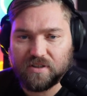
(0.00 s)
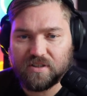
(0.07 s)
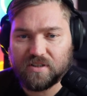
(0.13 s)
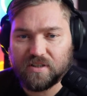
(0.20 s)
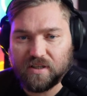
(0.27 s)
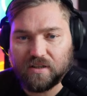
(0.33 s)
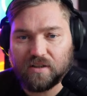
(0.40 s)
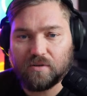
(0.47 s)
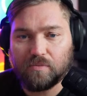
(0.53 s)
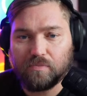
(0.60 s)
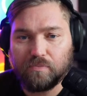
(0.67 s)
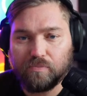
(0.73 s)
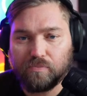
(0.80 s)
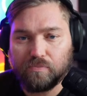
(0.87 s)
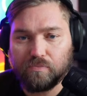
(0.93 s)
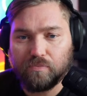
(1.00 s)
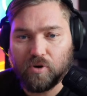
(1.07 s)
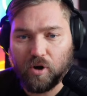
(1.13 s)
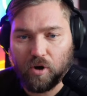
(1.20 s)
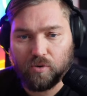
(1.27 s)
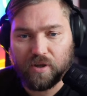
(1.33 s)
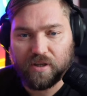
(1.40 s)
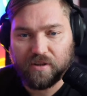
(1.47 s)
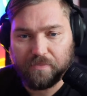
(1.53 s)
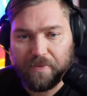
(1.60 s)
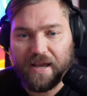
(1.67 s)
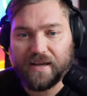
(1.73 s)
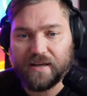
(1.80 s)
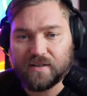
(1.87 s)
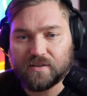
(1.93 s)
still coding the
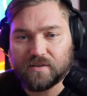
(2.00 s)
backend.